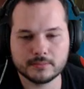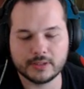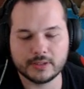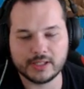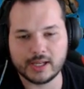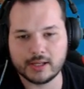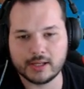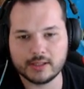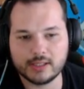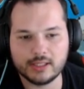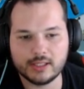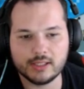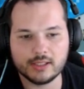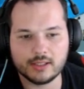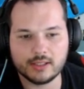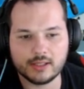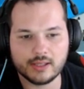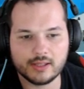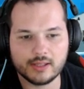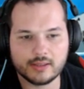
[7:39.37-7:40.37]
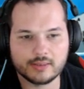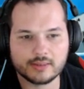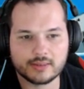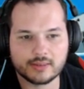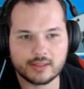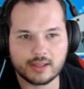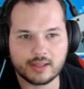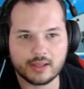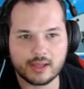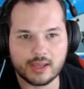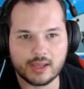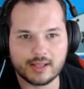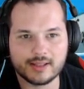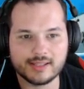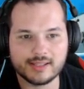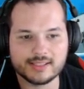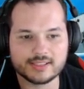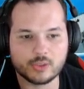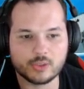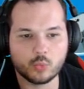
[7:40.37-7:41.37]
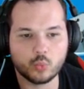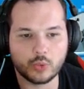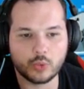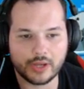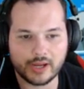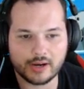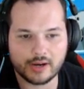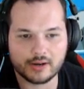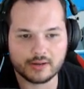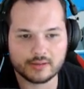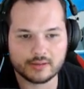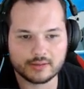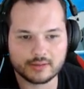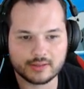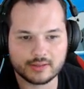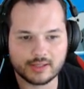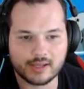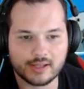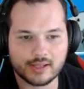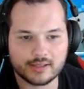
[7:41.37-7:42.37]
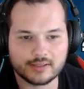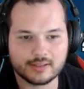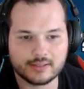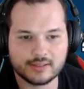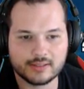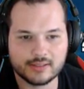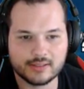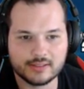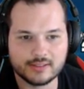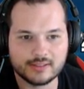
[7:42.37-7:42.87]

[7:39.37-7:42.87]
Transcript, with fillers: But yeah, he he's at least aware that...